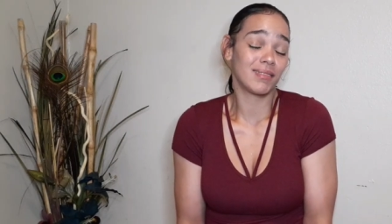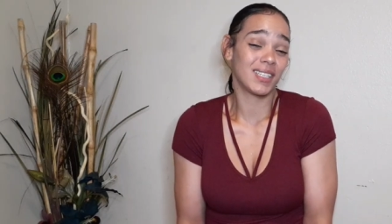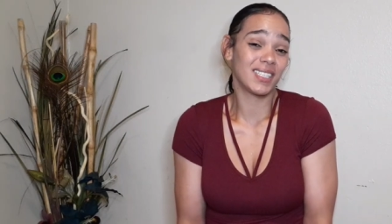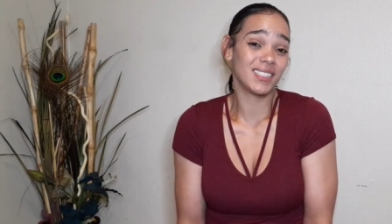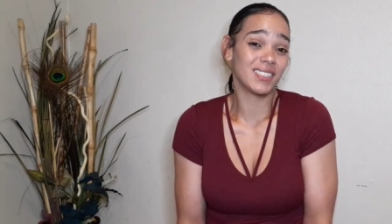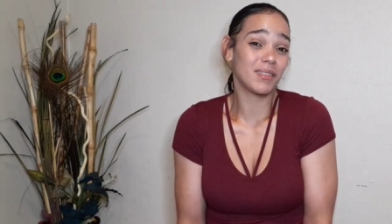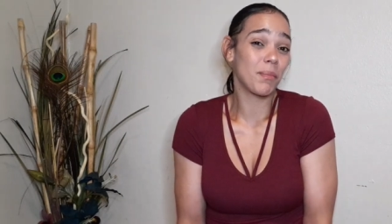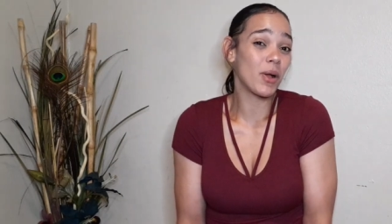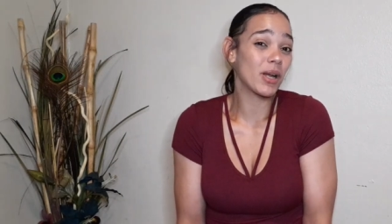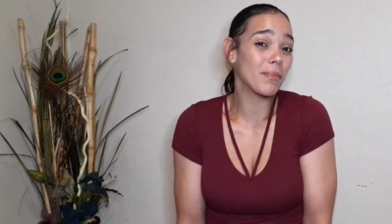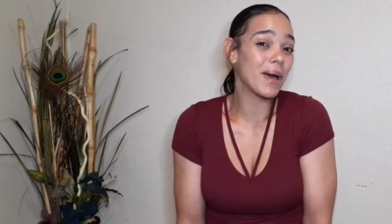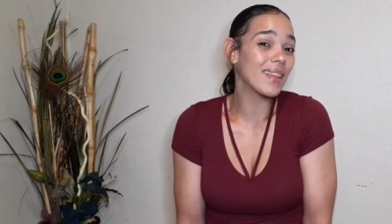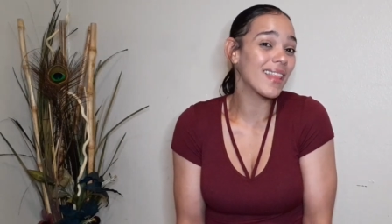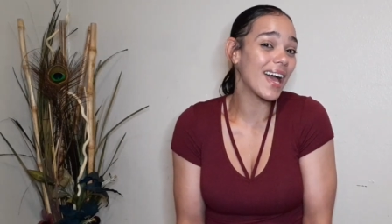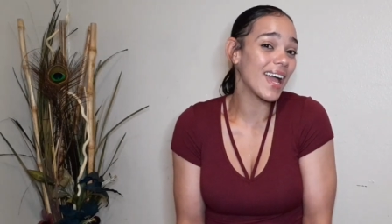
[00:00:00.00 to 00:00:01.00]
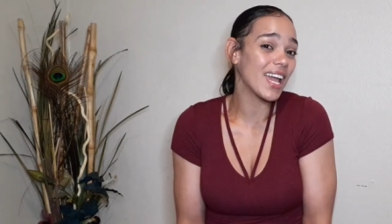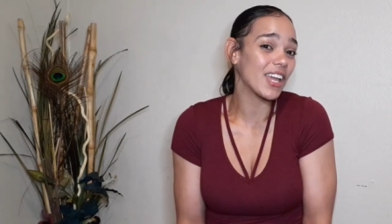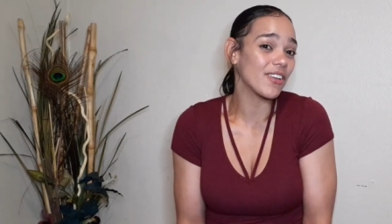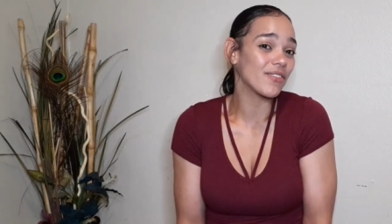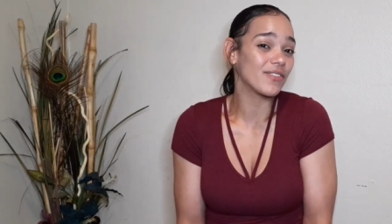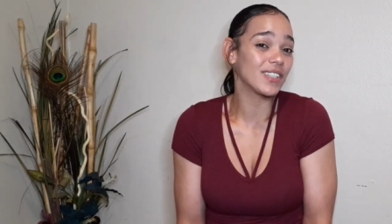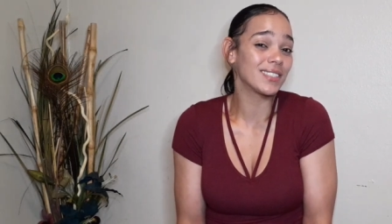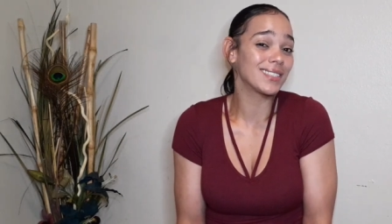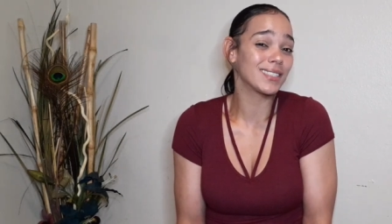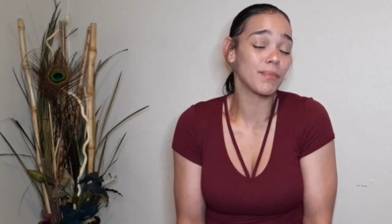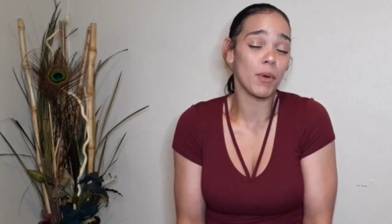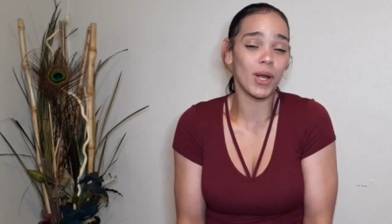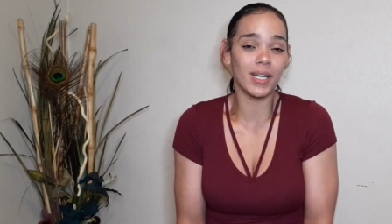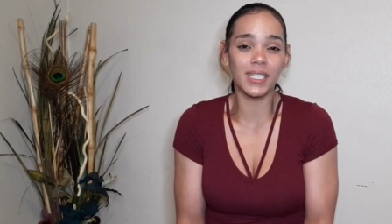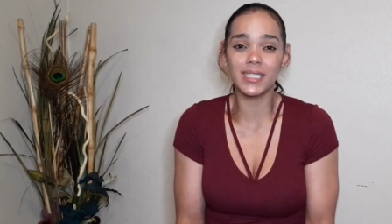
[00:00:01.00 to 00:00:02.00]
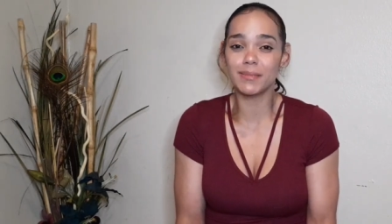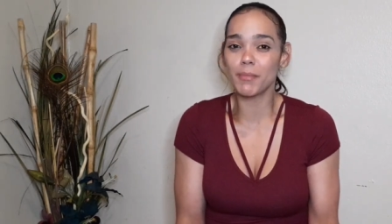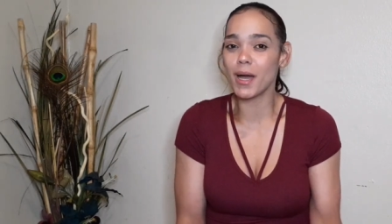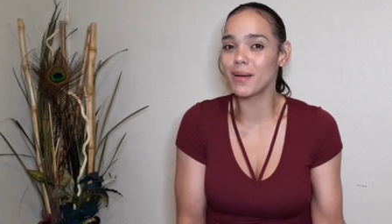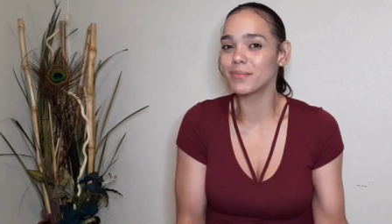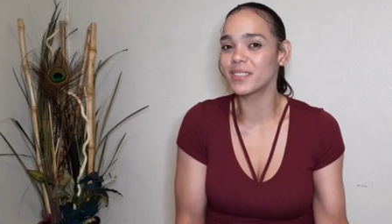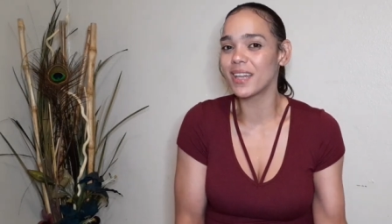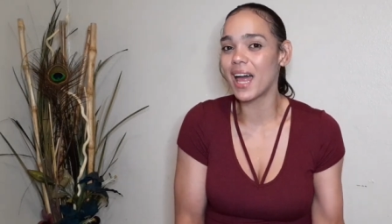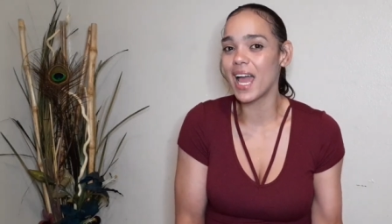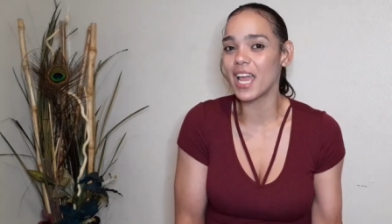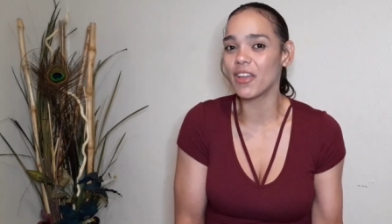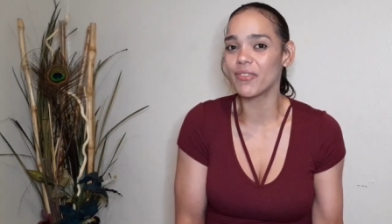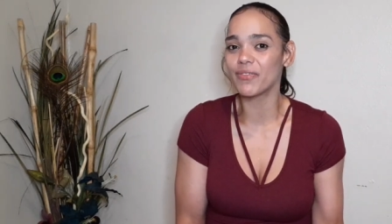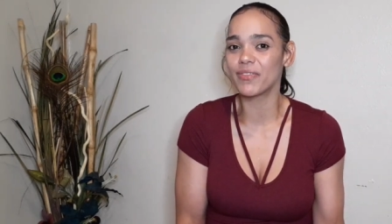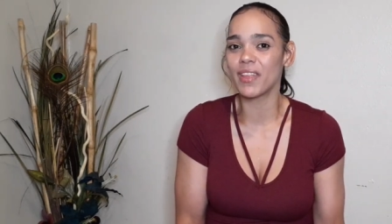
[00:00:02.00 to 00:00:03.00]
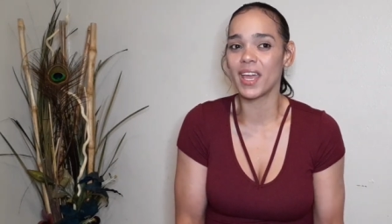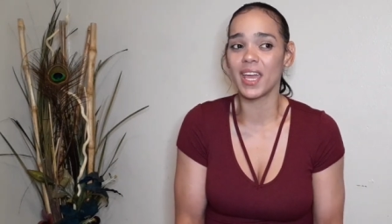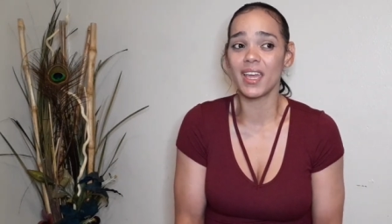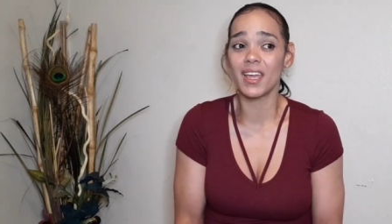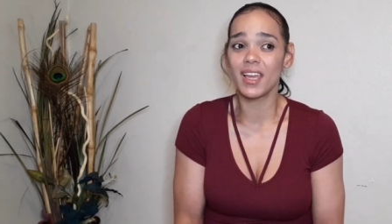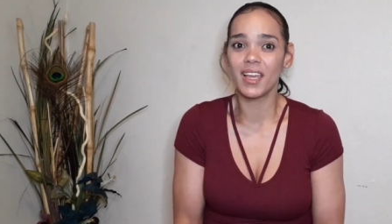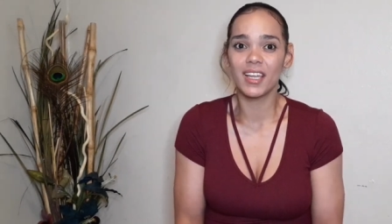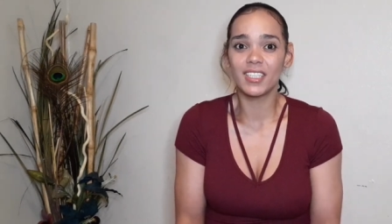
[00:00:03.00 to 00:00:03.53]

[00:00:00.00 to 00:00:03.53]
this is a part of my life. This is a part of his mom's life that